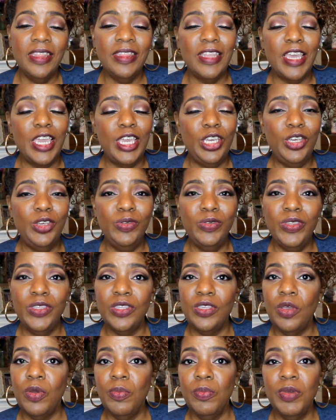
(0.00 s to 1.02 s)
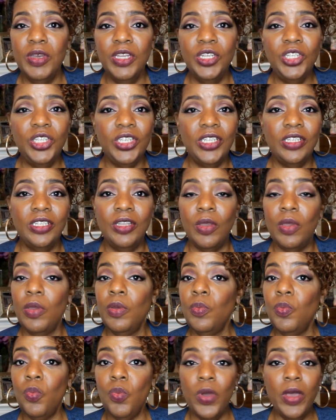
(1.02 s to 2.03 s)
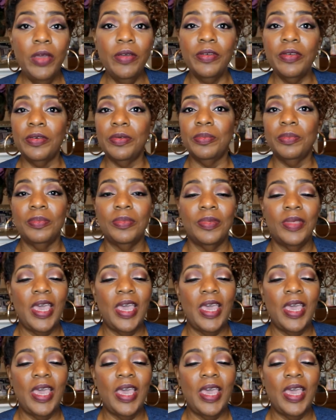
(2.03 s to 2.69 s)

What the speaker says: Thank you so much, and welcome.